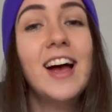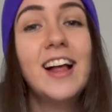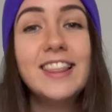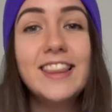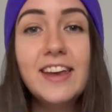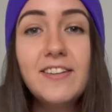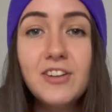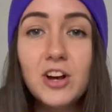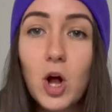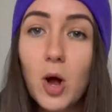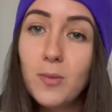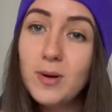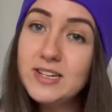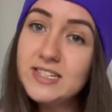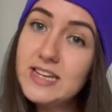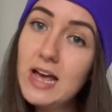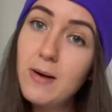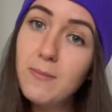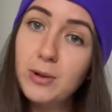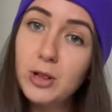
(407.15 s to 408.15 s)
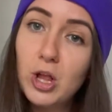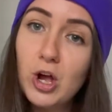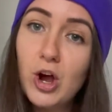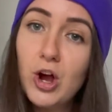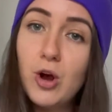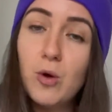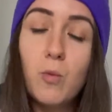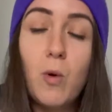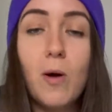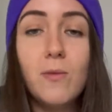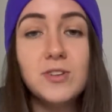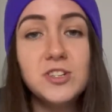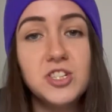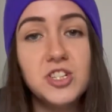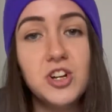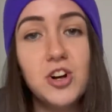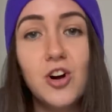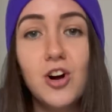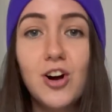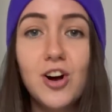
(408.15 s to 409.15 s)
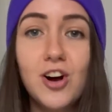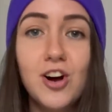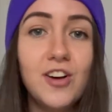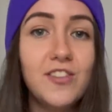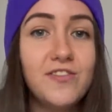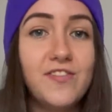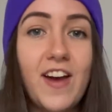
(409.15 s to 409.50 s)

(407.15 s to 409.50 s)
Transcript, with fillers: Leave a comment down below what was your